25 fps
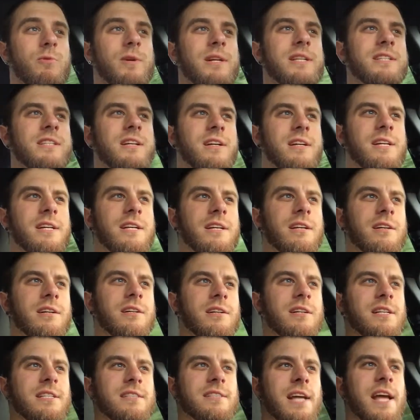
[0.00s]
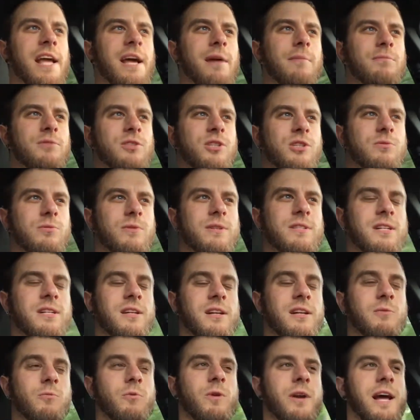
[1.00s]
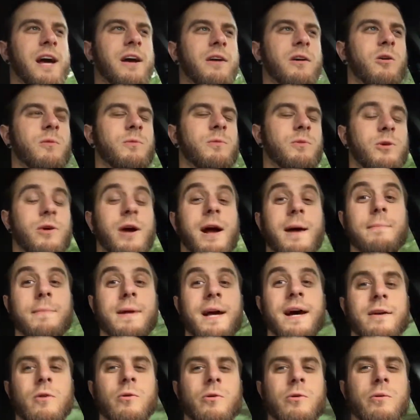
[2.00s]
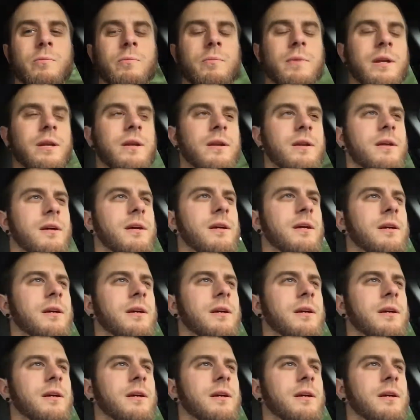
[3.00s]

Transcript: recently, his amp just recently crapped out on him, and